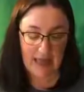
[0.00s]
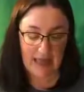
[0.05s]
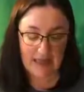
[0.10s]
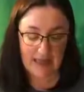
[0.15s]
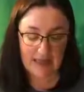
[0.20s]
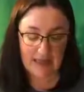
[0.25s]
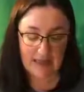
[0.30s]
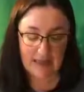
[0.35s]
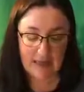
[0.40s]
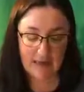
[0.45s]

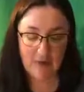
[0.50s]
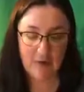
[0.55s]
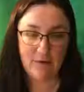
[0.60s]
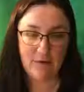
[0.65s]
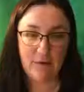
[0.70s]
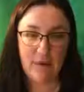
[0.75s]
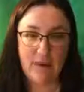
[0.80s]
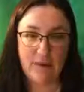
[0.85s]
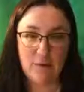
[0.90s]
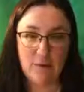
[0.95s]
And I don't know
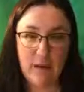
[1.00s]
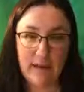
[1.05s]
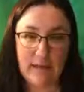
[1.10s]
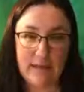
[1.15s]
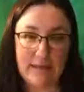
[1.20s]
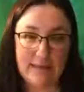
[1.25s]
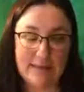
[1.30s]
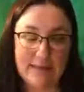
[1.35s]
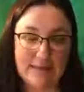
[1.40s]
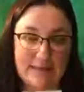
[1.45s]
if you guys
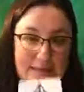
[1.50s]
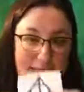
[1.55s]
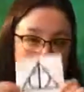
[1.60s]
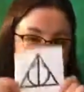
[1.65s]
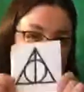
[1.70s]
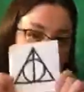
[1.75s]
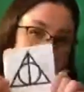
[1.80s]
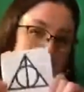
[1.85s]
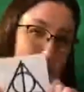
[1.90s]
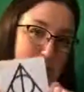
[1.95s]
recognize
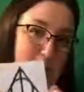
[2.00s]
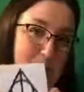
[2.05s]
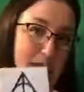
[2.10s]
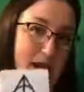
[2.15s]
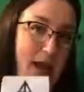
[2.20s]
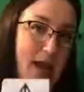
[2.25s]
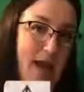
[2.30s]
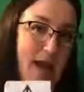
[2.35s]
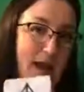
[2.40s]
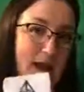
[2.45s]
this,
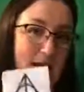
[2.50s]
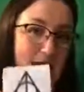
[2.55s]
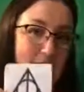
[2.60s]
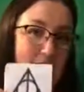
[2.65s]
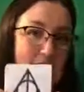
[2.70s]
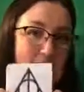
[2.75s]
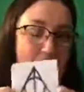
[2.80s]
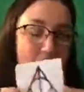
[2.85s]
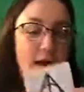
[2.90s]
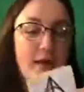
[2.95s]
but I
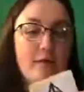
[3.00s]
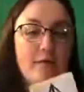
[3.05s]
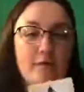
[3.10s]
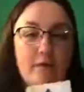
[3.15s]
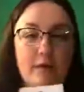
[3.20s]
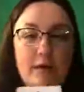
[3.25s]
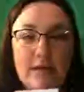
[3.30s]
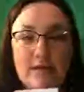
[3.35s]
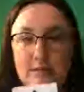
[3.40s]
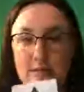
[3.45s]
have a lot of
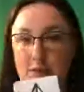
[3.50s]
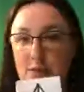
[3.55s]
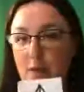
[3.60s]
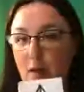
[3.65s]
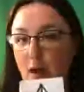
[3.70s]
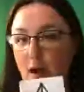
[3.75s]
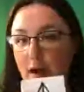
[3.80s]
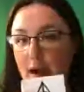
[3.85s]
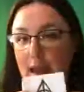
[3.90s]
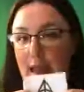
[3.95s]
friends who
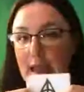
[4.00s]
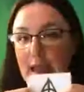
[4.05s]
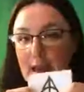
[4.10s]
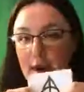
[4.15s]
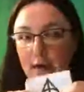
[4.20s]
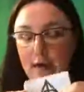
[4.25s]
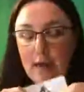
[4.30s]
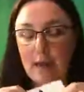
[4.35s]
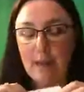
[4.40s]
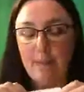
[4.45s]
are
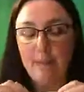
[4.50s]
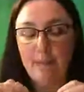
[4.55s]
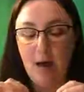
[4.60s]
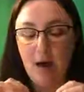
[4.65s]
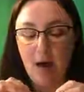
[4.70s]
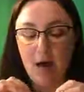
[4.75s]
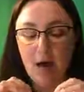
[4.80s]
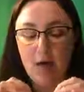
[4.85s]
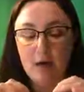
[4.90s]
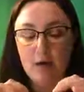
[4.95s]
Harry
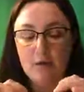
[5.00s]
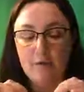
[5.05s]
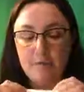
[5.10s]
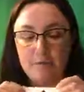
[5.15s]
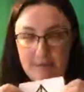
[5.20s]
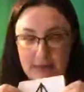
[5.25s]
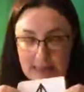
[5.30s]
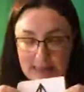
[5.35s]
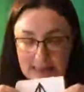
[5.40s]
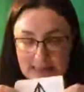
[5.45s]
Potter
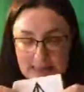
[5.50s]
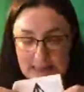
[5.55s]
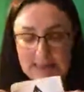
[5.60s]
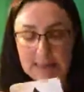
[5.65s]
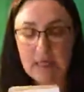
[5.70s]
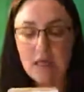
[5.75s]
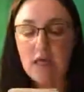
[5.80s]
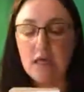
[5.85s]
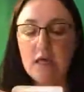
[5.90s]
fans.